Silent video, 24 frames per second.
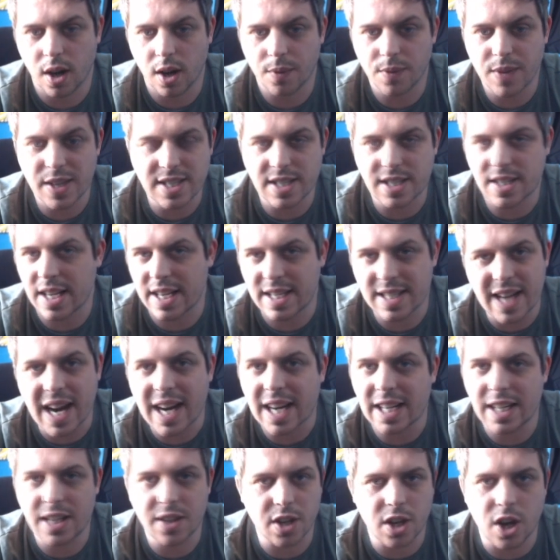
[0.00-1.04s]
This is
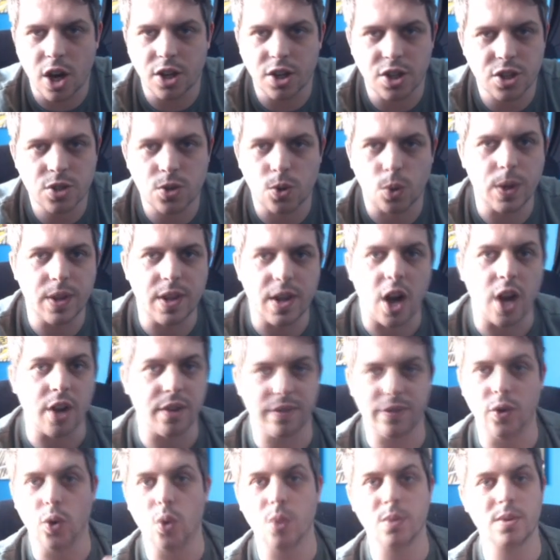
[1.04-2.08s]
exactly the kind of story that I
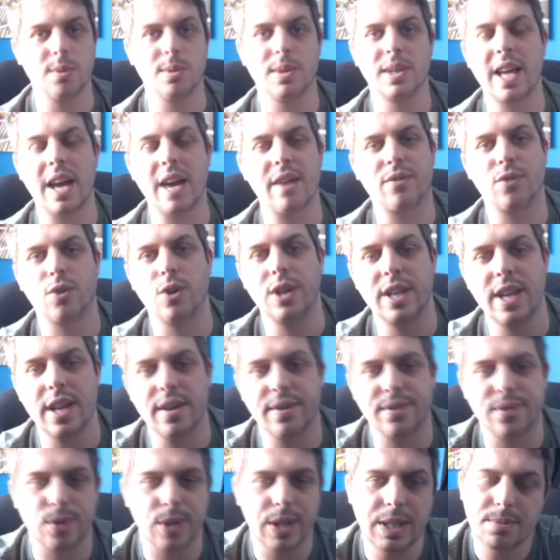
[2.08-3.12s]
thought we would get for a Year
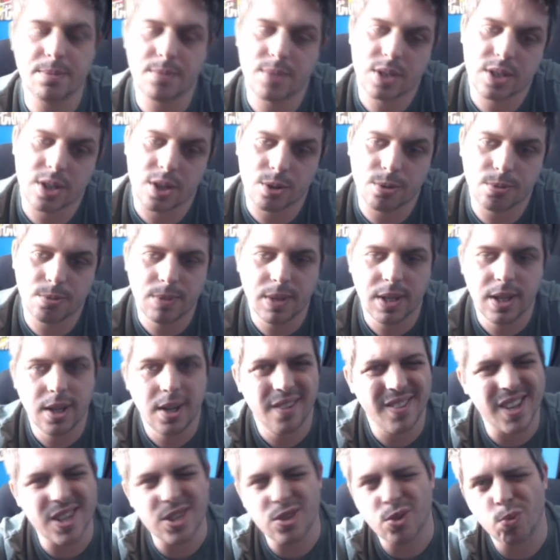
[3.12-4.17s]
3. So
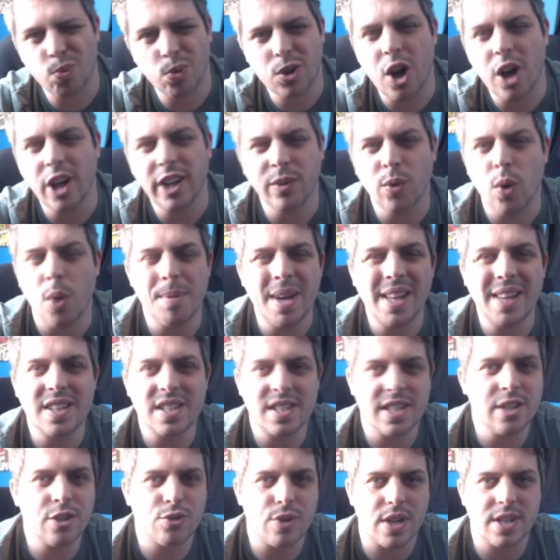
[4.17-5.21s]
that's kind of what made
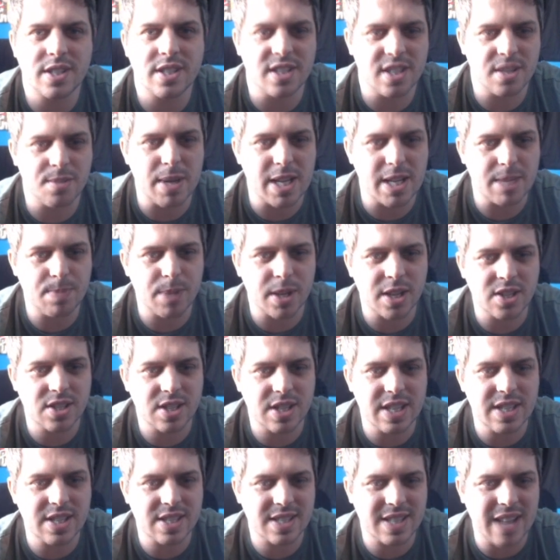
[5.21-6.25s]
this interesting to me, is because
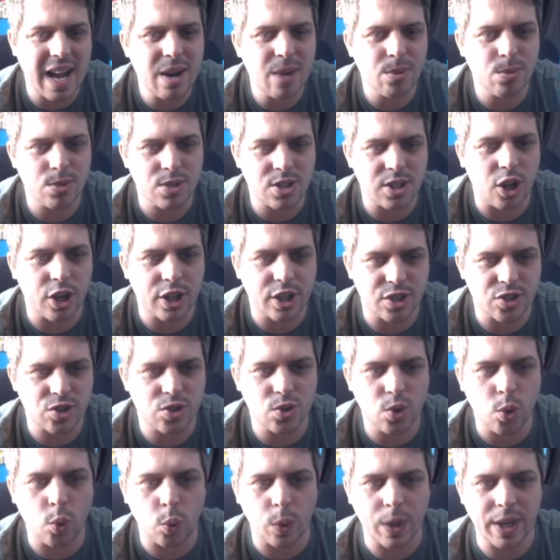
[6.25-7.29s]
this sounds like a
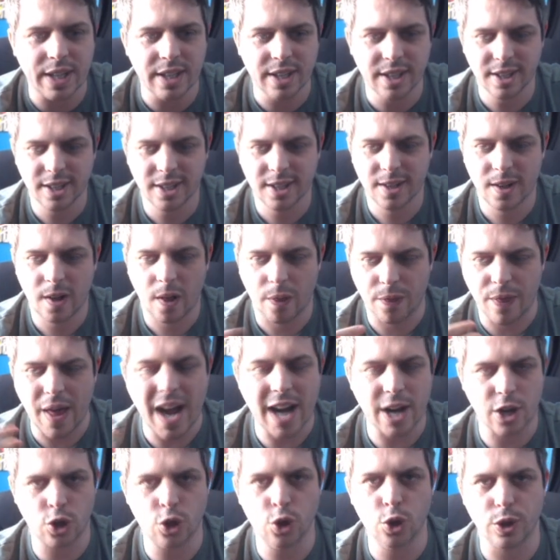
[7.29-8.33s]
story
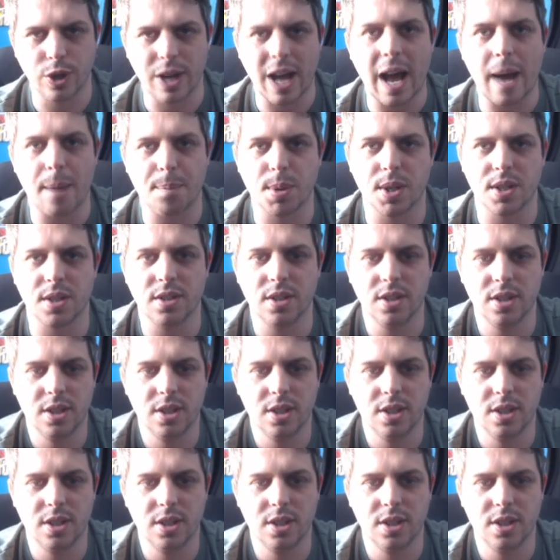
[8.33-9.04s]
that could happen.